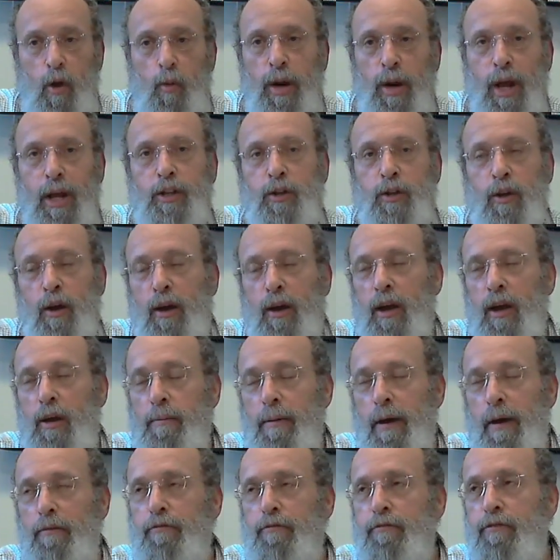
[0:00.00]
we're not talking
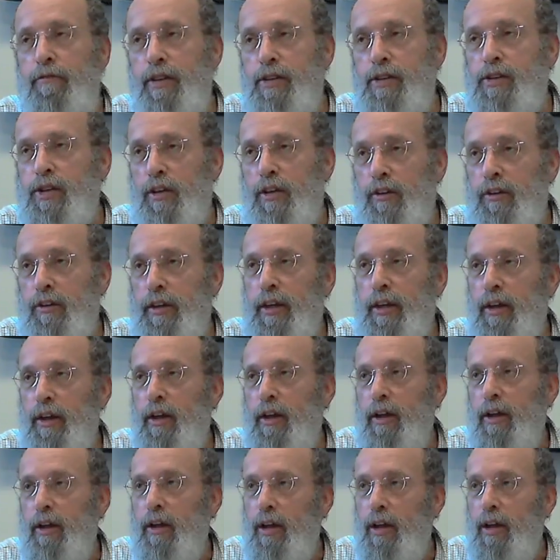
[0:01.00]
about physically
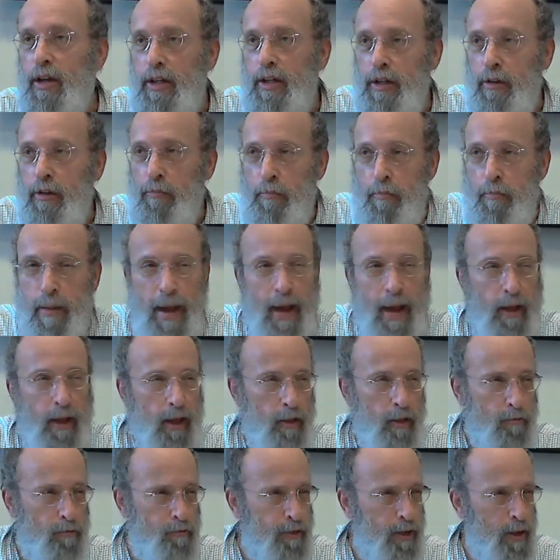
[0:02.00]

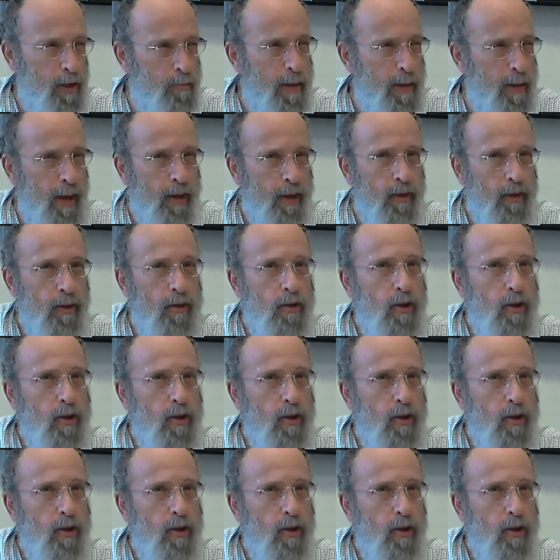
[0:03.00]
male and female.